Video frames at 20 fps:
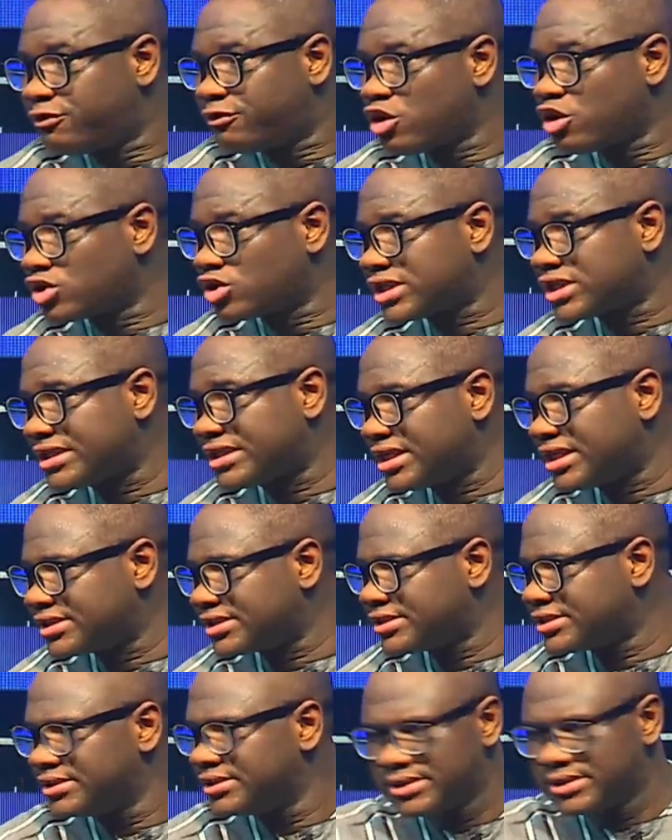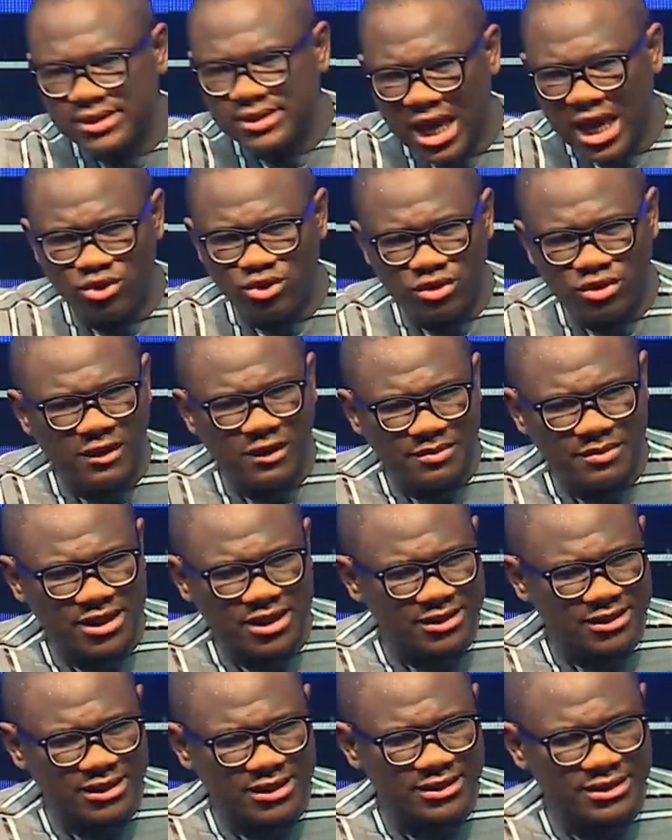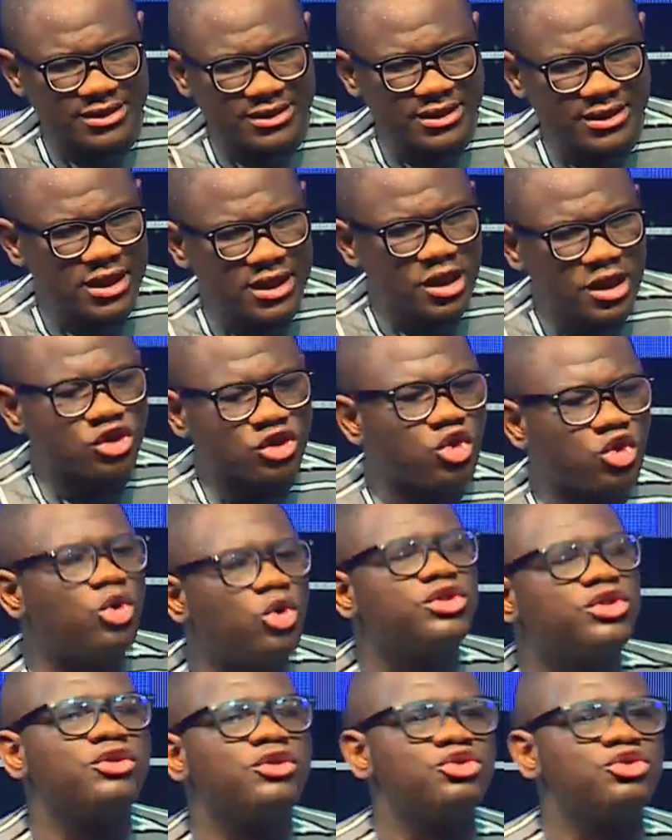for your sadness. I don't know if I'm making sense. So you,